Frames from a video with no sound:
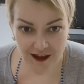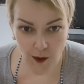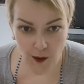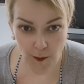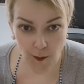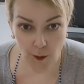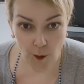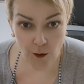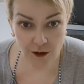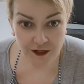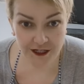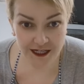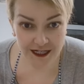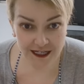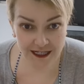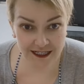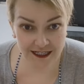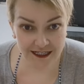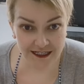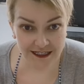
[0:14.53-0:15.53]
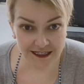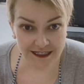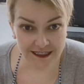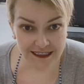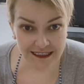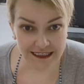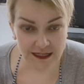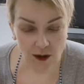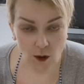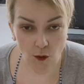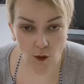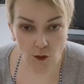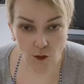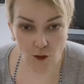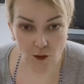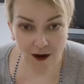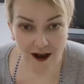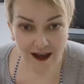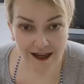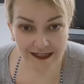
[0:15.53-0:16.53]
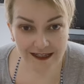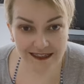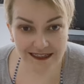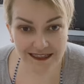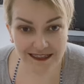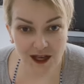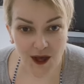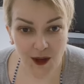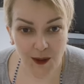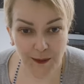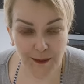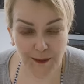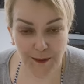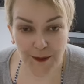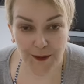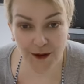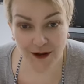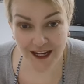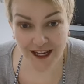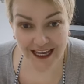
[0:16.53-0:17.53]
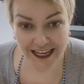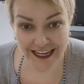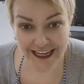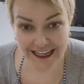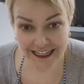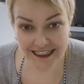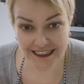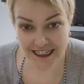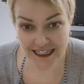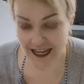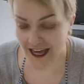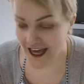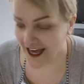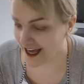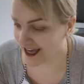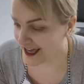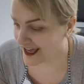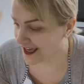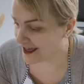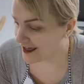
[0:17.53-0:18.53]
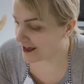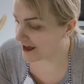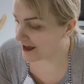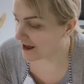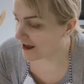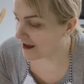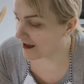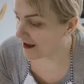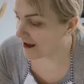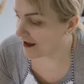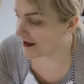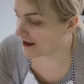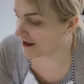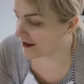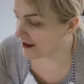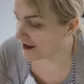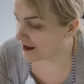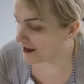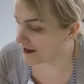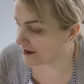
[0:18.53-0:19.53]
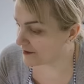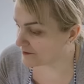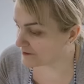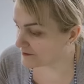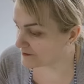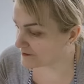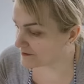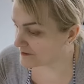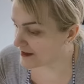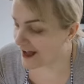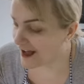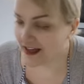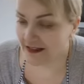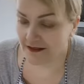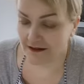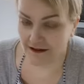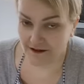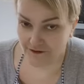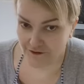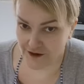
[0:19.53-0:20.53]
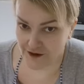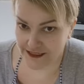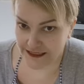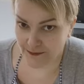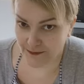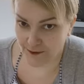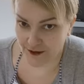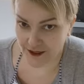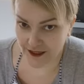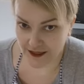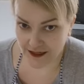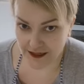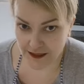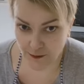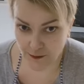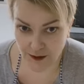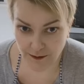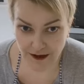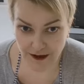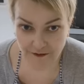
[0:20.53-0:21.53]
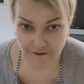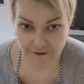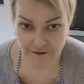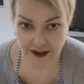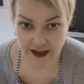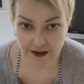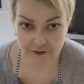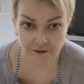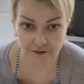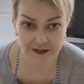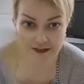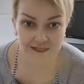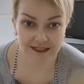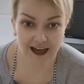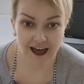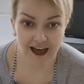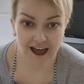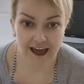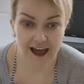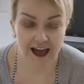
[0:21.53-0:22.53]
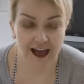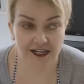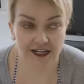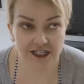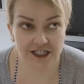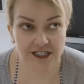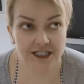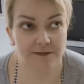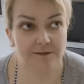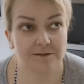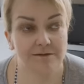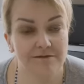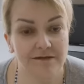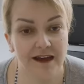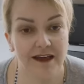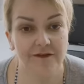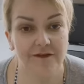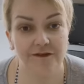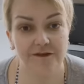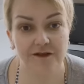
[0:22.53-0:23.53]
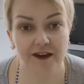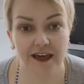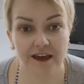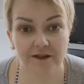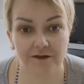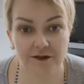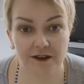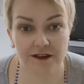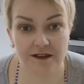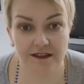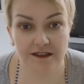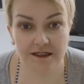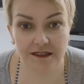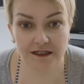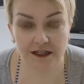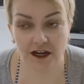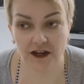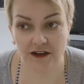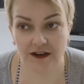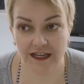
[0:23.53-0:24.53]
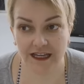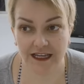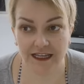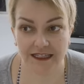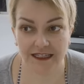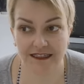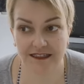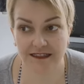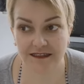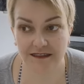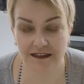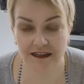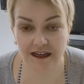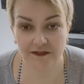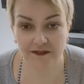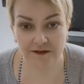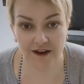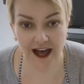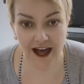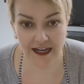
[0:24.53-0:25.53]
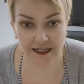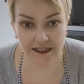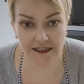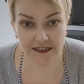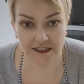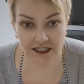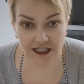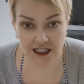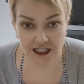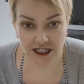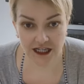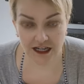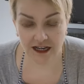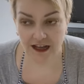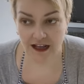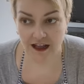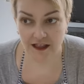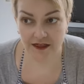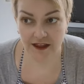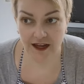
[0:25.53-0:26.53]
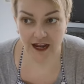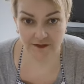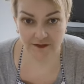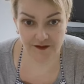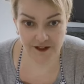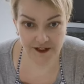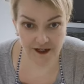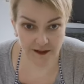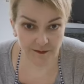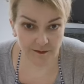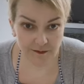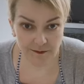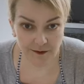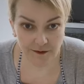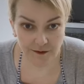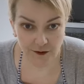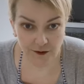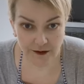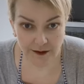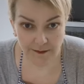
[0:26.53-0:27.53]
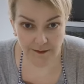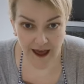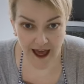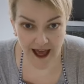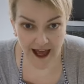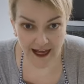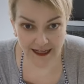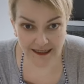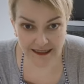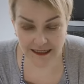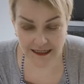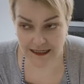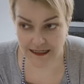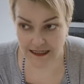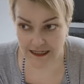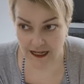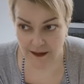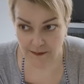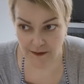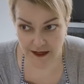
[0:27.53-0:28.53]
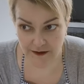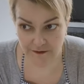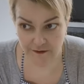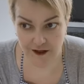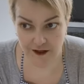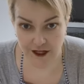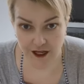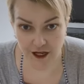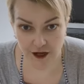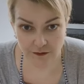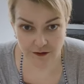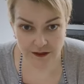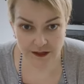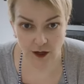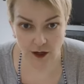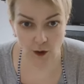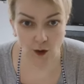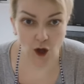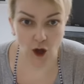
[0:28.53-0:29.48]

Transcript: Portuguese rice pudding today. Um, I love rice pudding, it's one of my favorites. I actually, my favorite dessert is the cavacas that I've done before in the past and I made a video. So